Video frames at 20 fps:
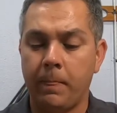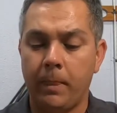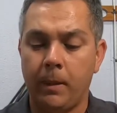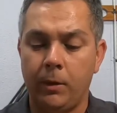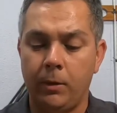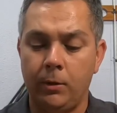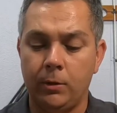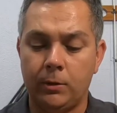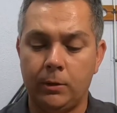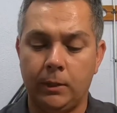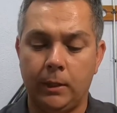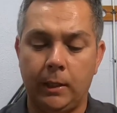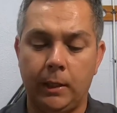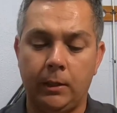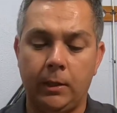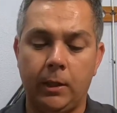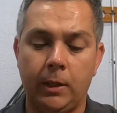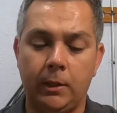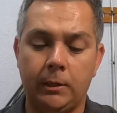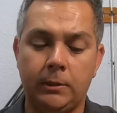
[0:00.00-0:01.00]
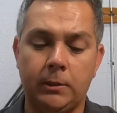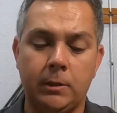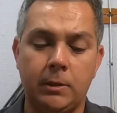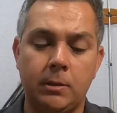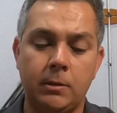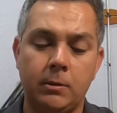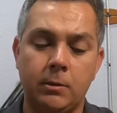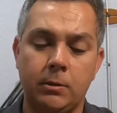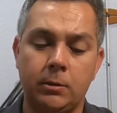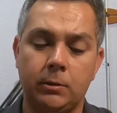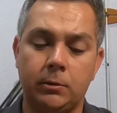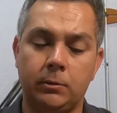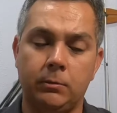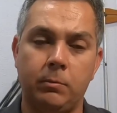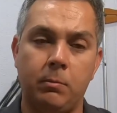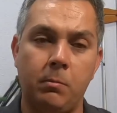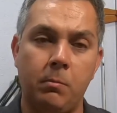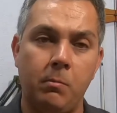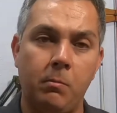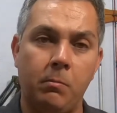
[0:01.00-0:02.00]
use it like this and just
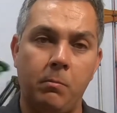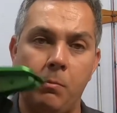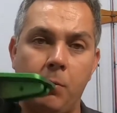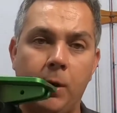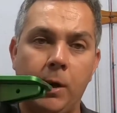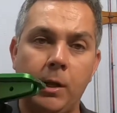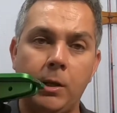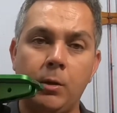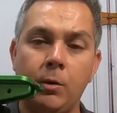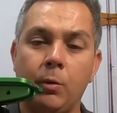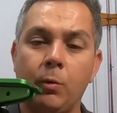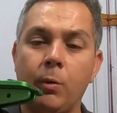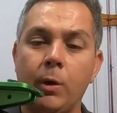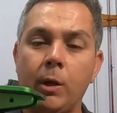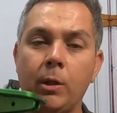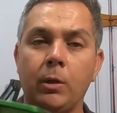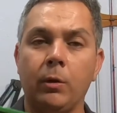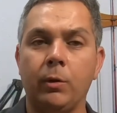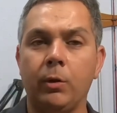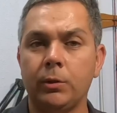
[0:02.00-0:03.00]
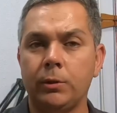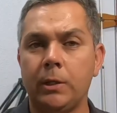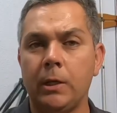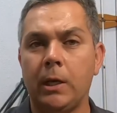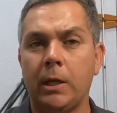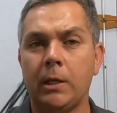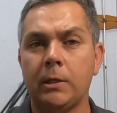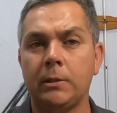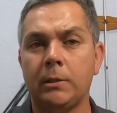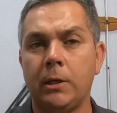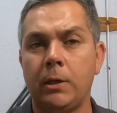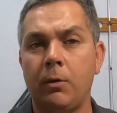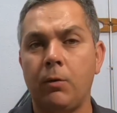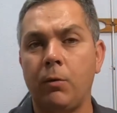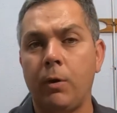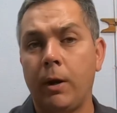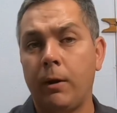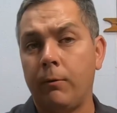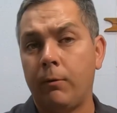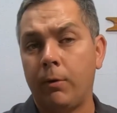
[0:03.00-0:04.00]
break your window, just in case
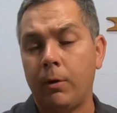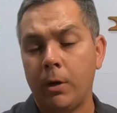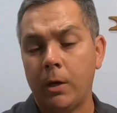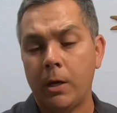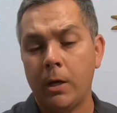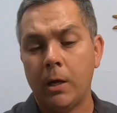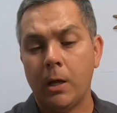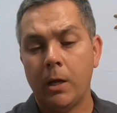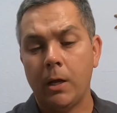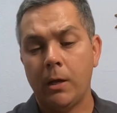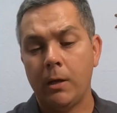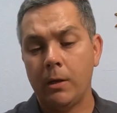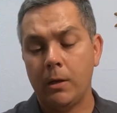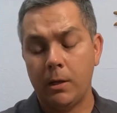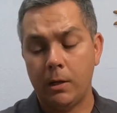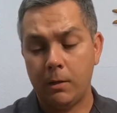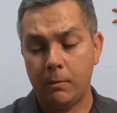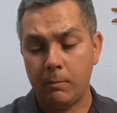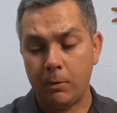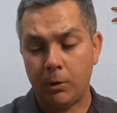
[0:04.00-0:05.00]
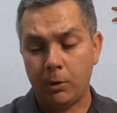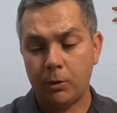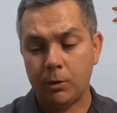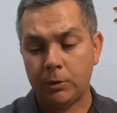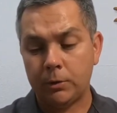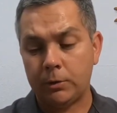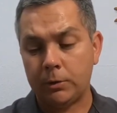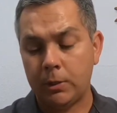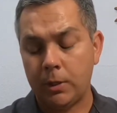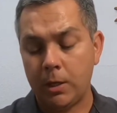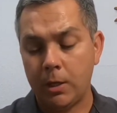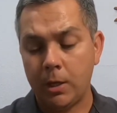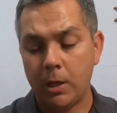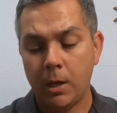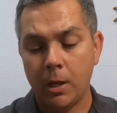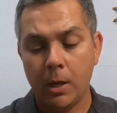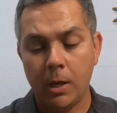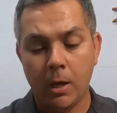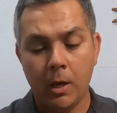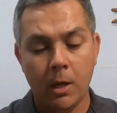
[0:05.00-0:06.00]
you're ever in emergency.
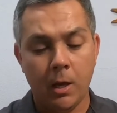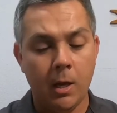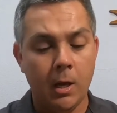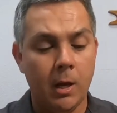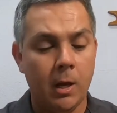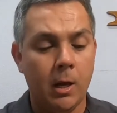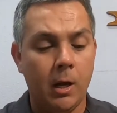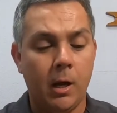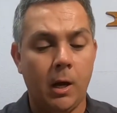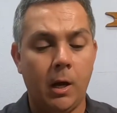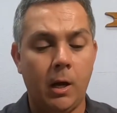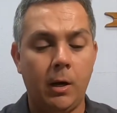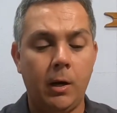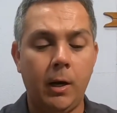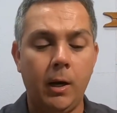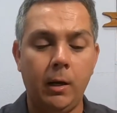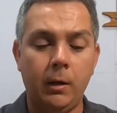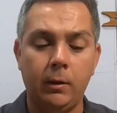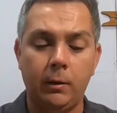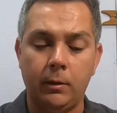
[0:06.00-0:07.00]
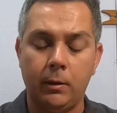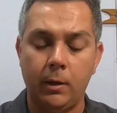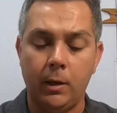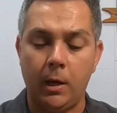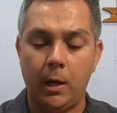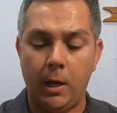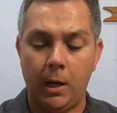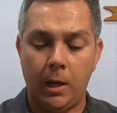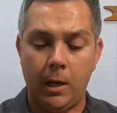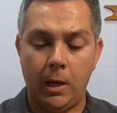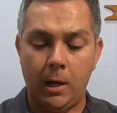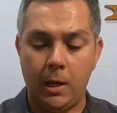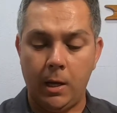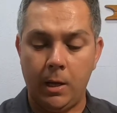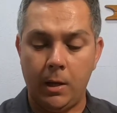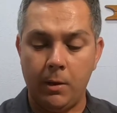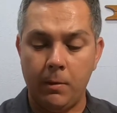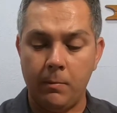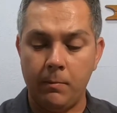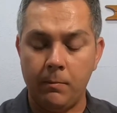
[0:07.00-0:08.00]
All right.
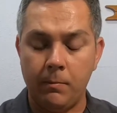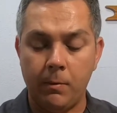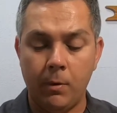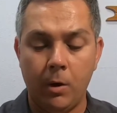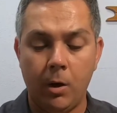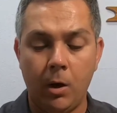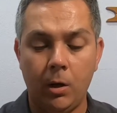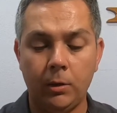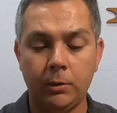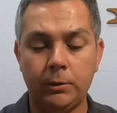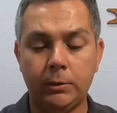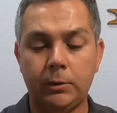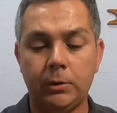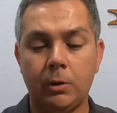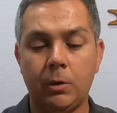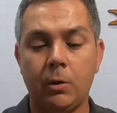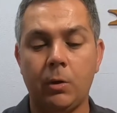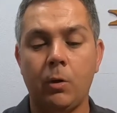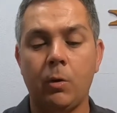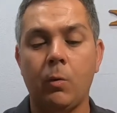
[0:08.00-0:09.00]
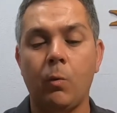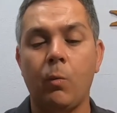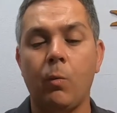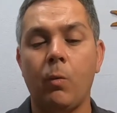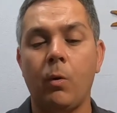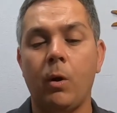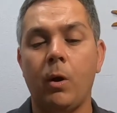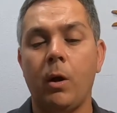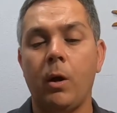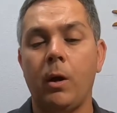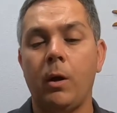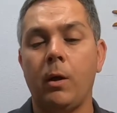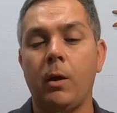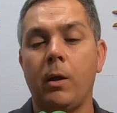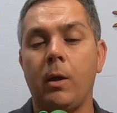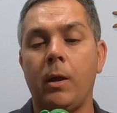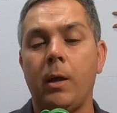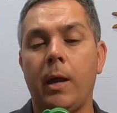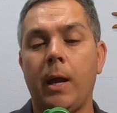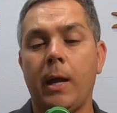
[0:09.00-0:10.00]
Also,
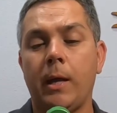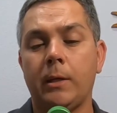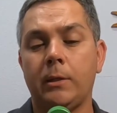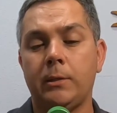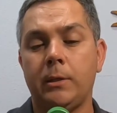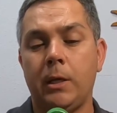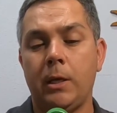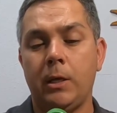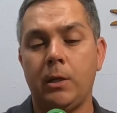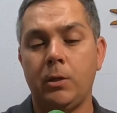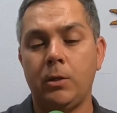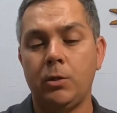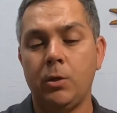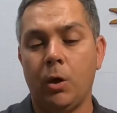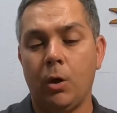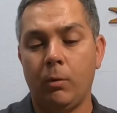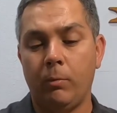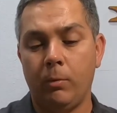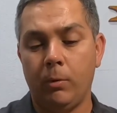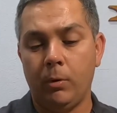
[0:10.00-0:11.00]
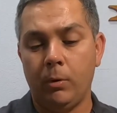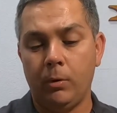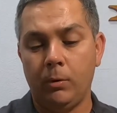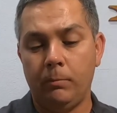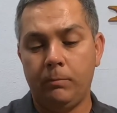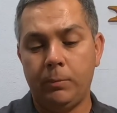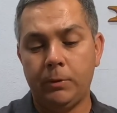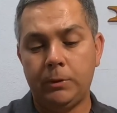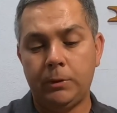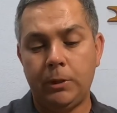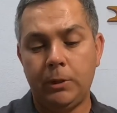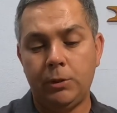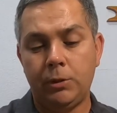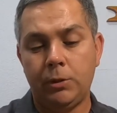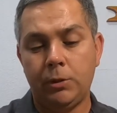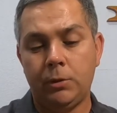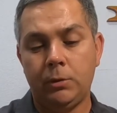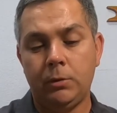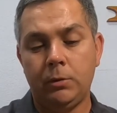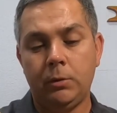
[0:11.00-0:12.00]
it has a double
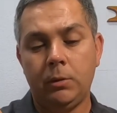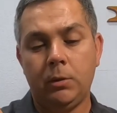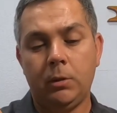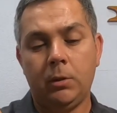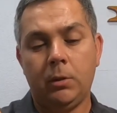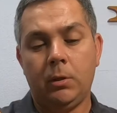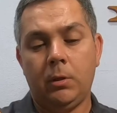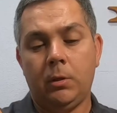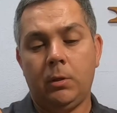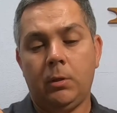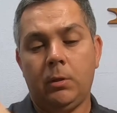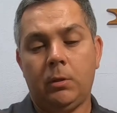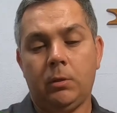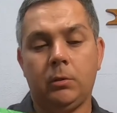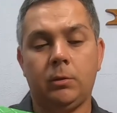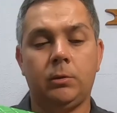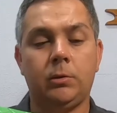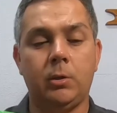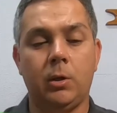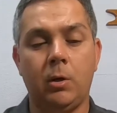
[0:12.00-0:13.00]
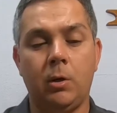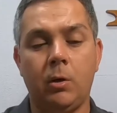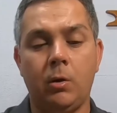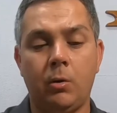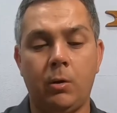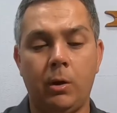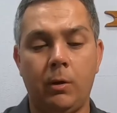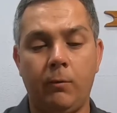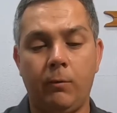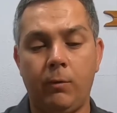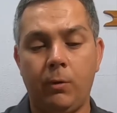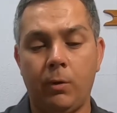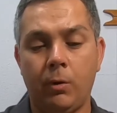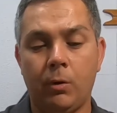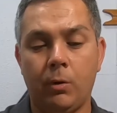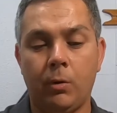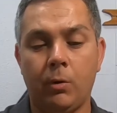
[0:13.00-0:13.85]
position. So if the